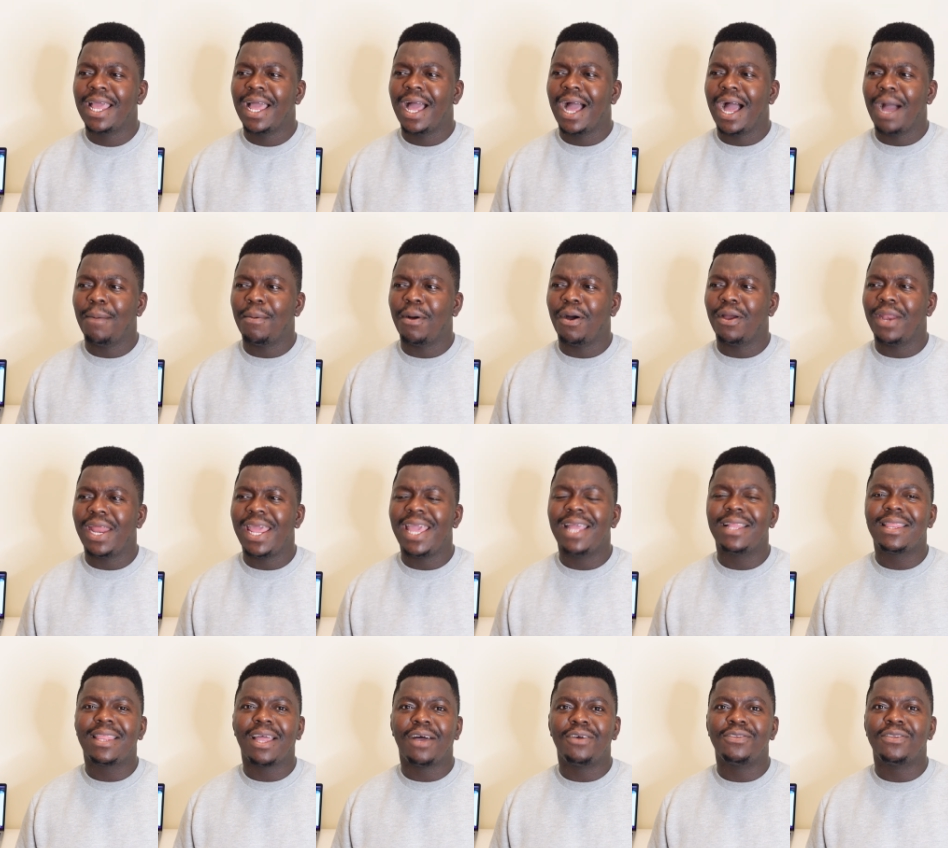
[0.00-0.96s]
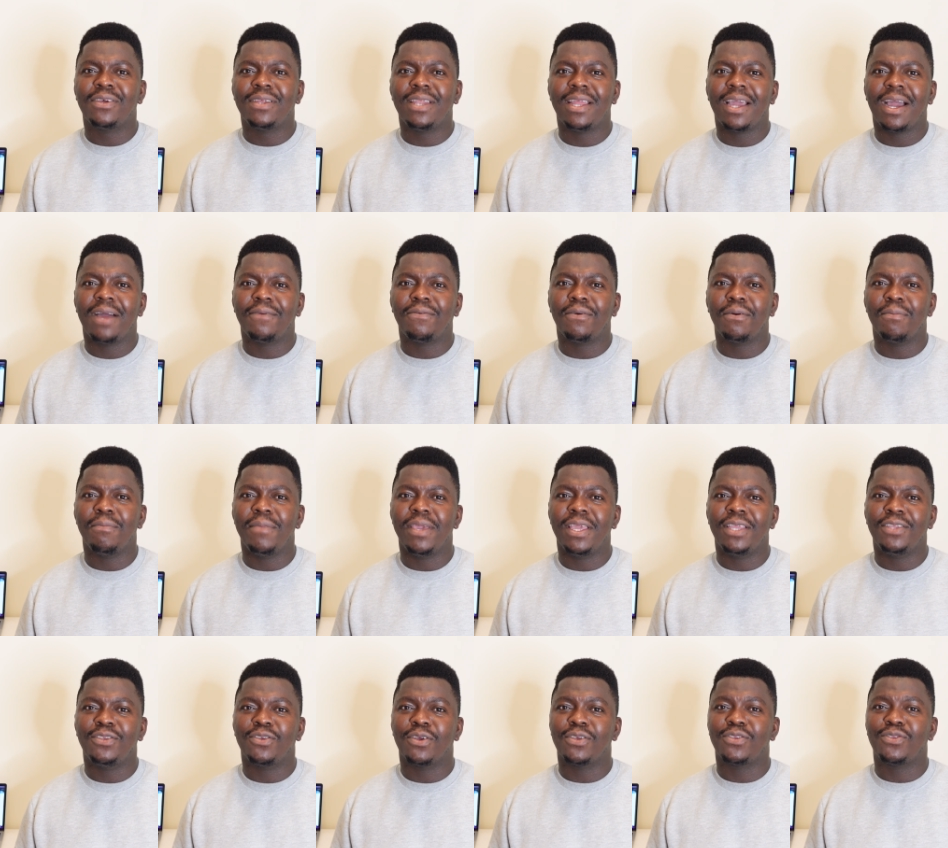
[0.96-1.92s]
about 8,000 naira from
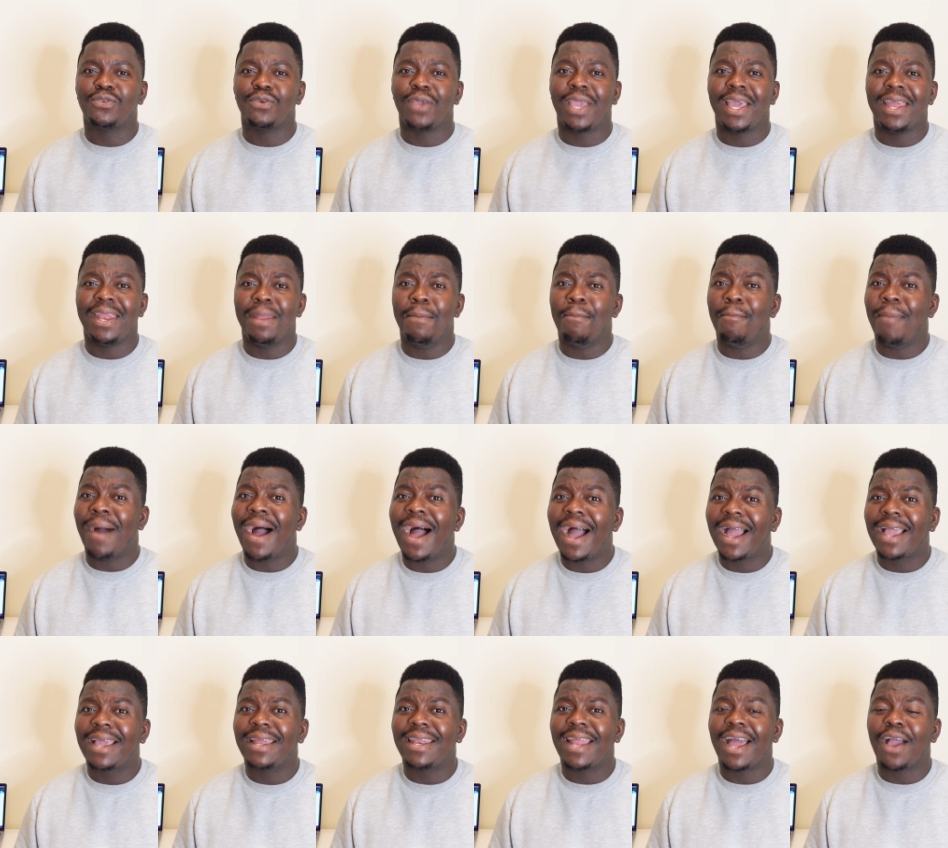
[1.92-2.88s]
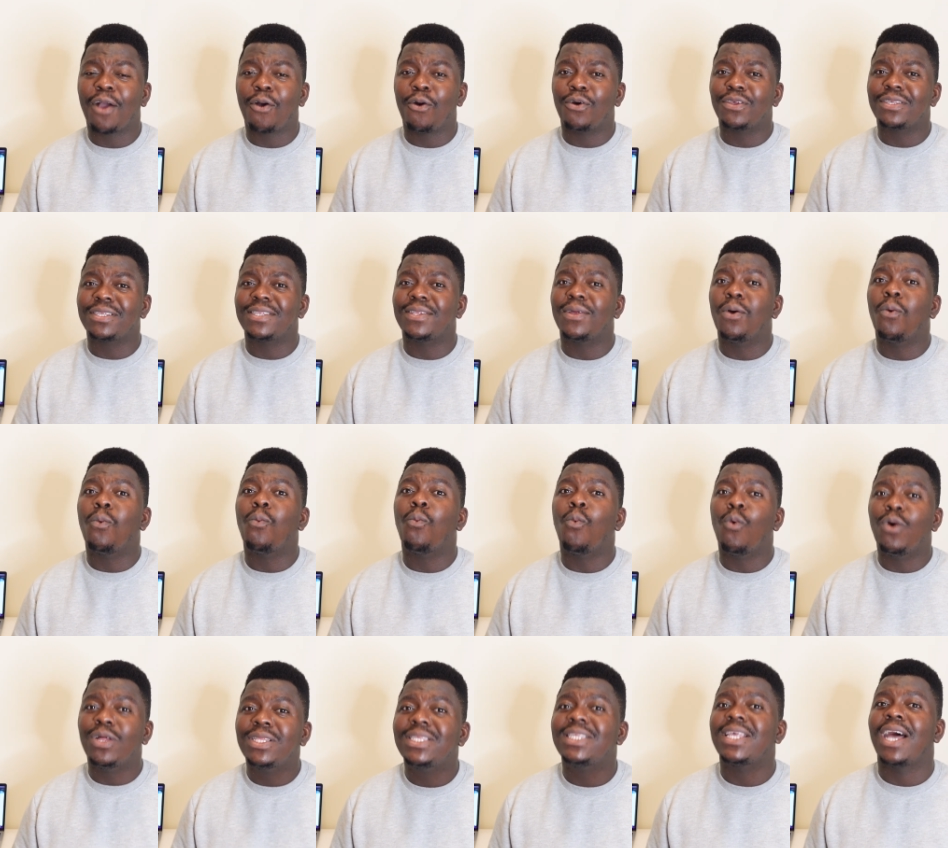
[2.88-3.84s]
me just to get a bag that cost
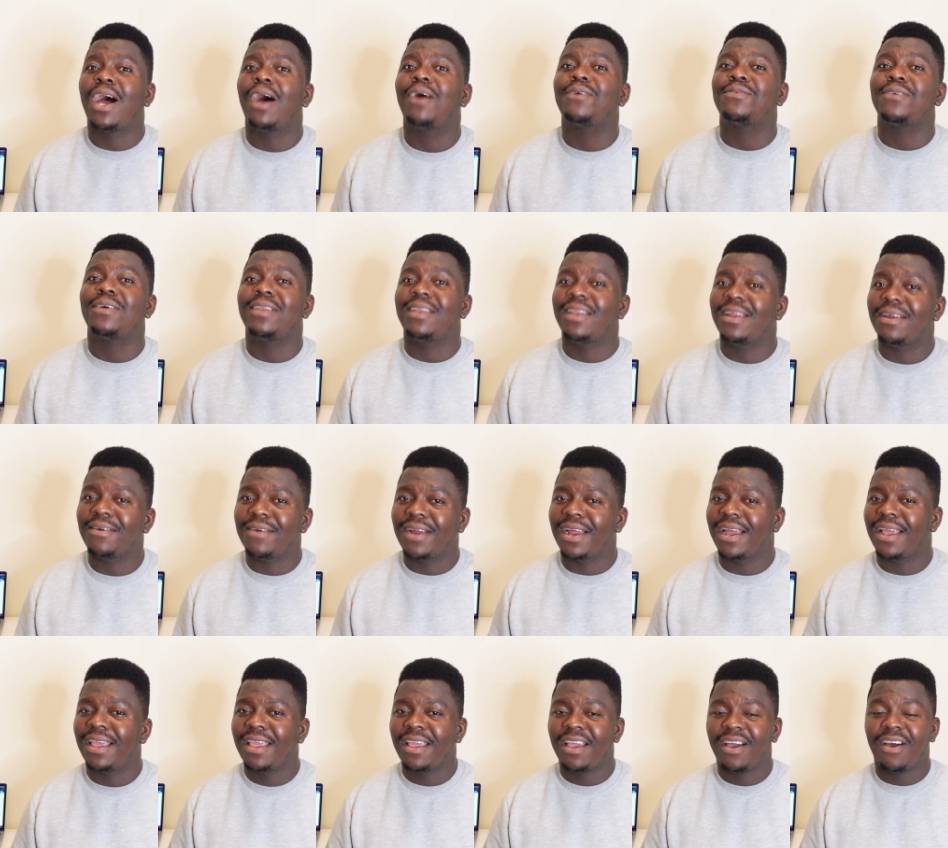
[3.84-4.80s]
1,000 naira.